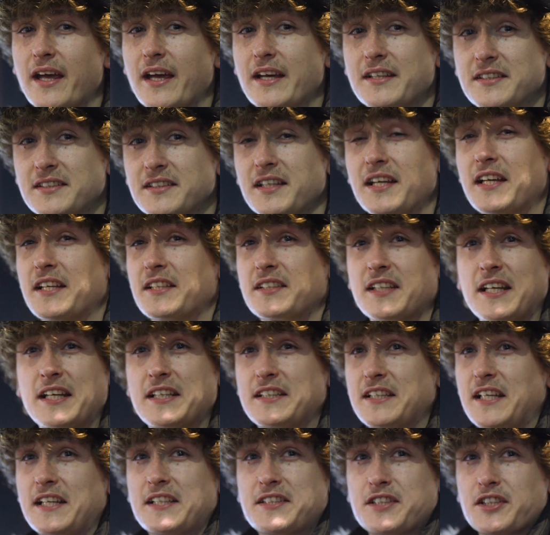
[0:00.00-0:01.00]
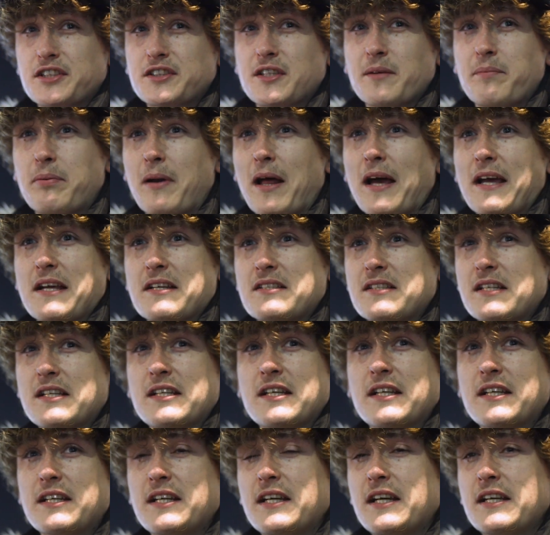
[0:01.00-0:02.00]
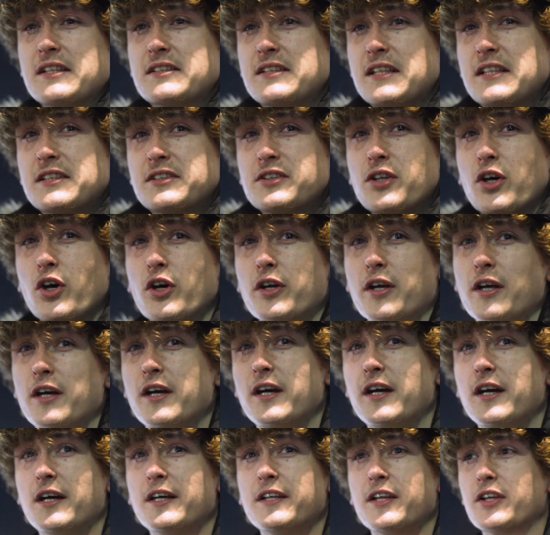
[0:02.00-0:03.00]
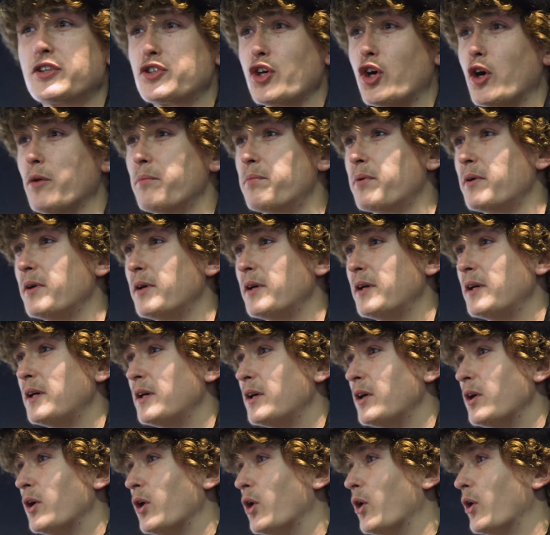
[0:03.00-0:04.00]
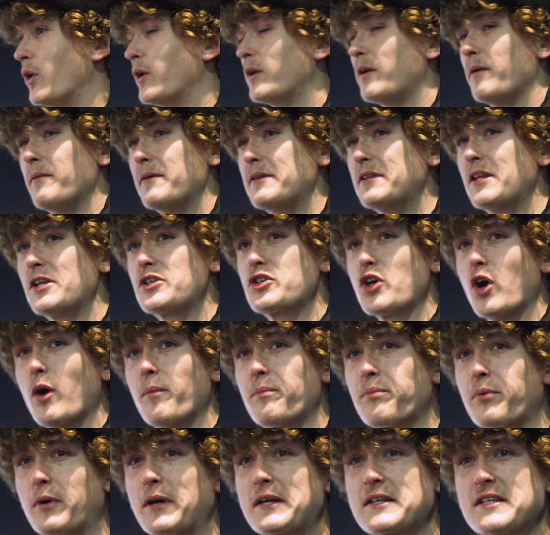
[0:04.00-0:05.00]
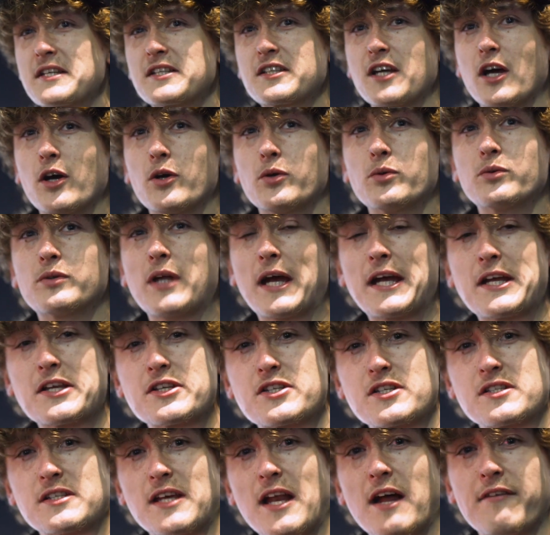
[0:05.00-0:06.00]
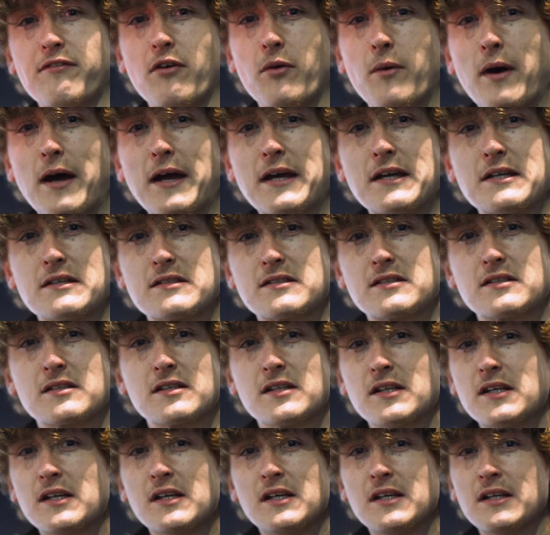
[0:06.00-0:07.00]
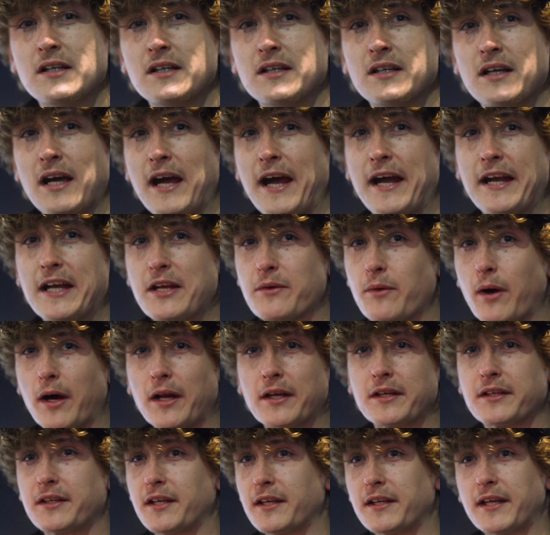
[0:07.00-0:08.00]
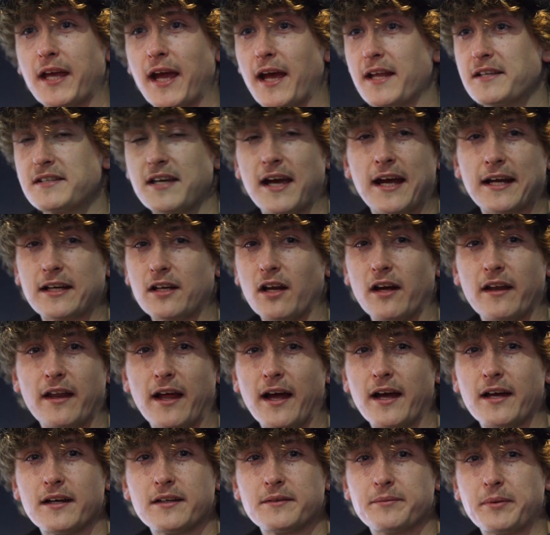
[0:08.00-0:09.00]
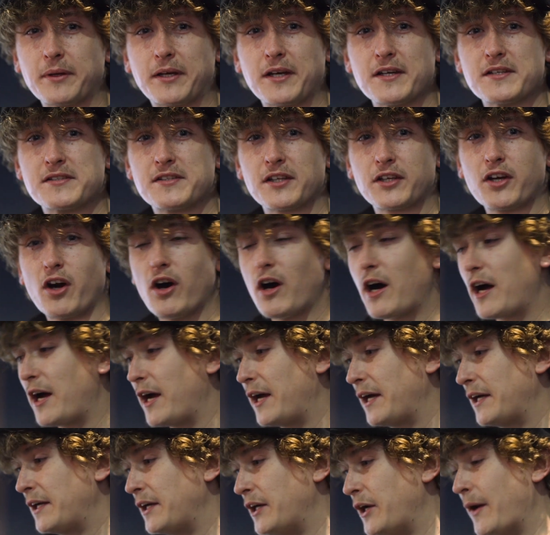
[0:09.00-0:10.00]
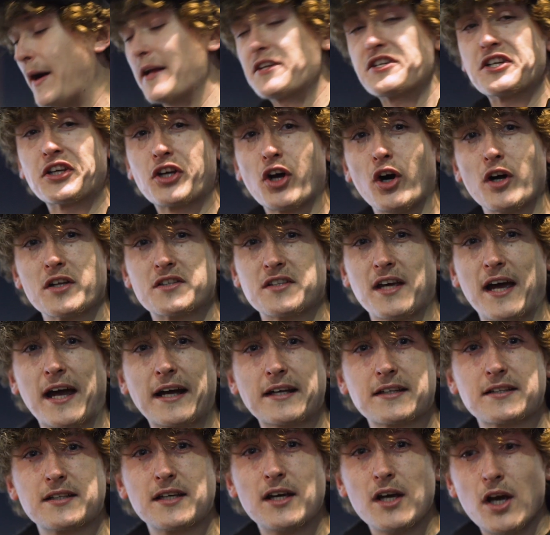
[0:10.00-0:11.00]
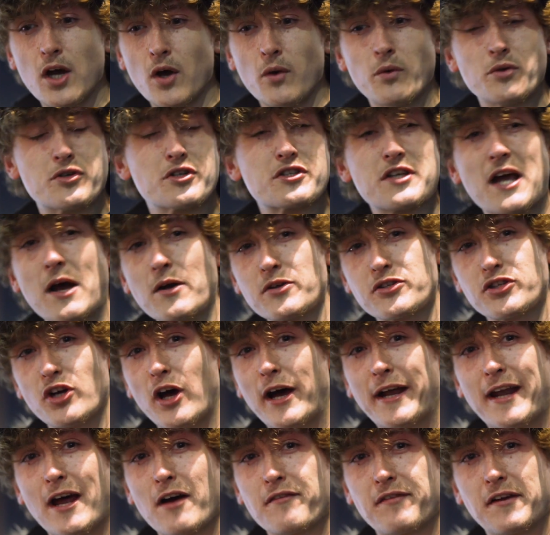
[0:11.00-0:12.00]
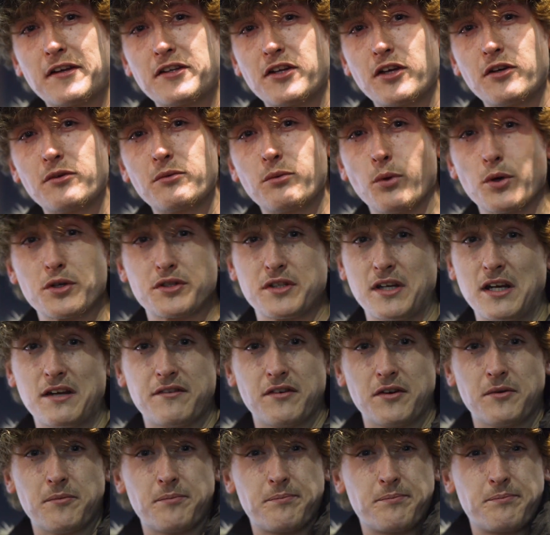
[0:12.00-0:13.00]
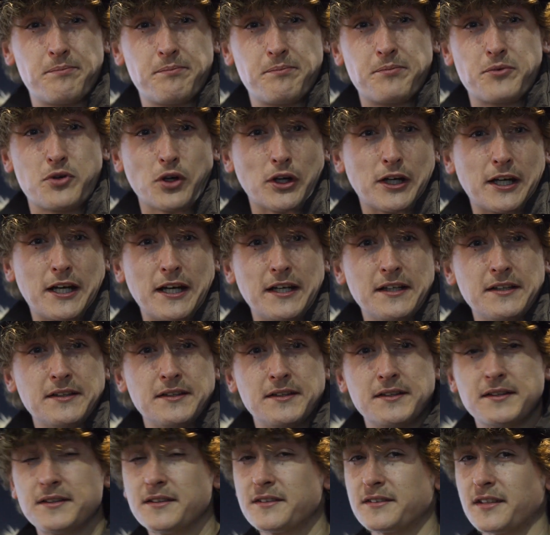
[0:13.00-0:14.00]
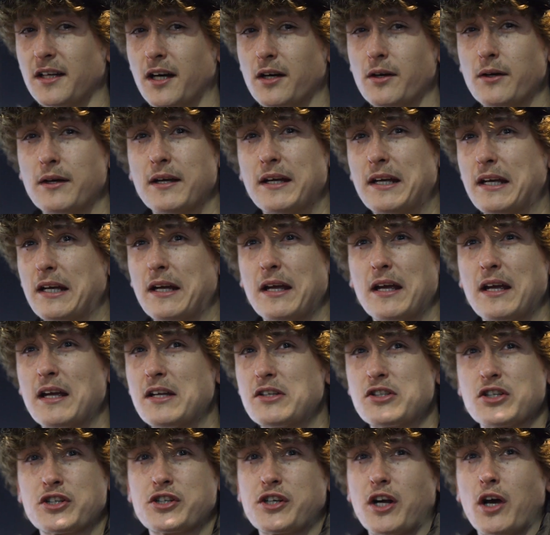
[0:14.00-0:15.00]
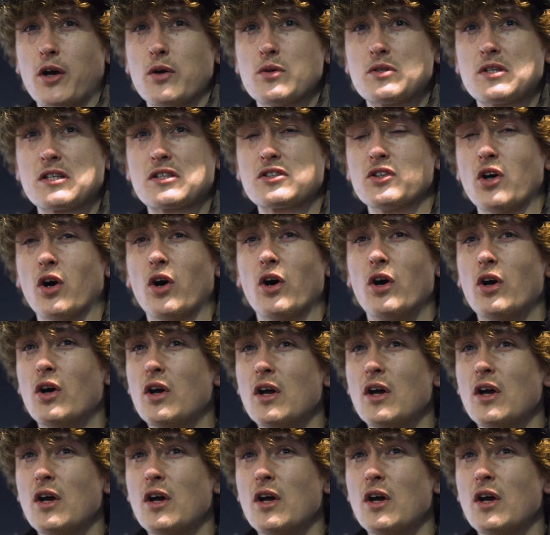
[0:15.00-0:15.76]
It's just the place, it's not the job. I mean, the job brings its own dangers in other ways. Anyone can get attacked like that, because the guy who actually got attacked was just outside our venue, wasn't even drinking. So it just shows it's not